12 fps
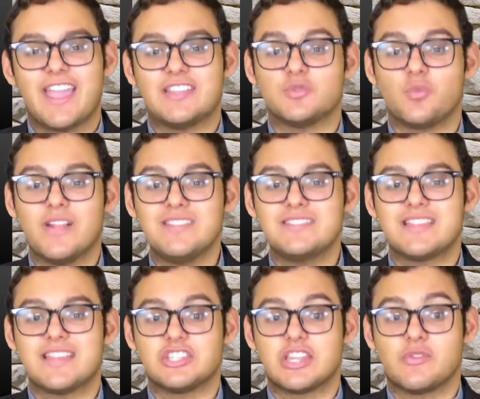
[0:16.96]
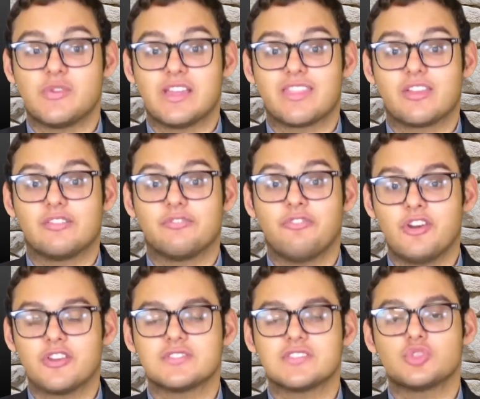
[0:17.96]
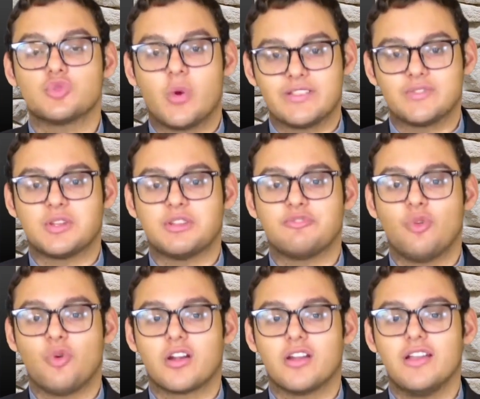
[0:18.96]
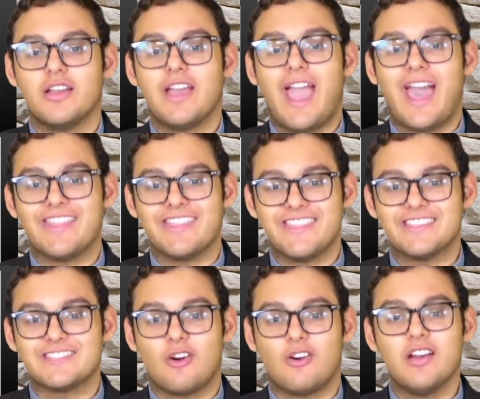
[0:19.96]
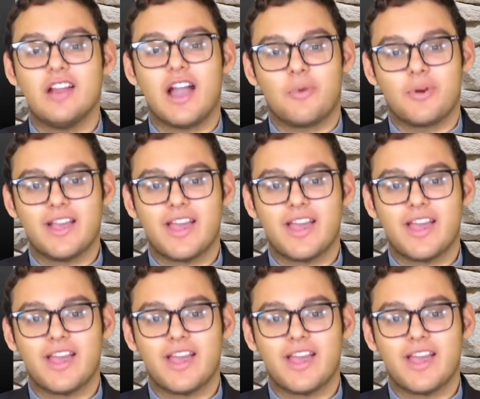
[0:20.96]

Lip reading: is Wednesday, January 31st, 2024, and these are our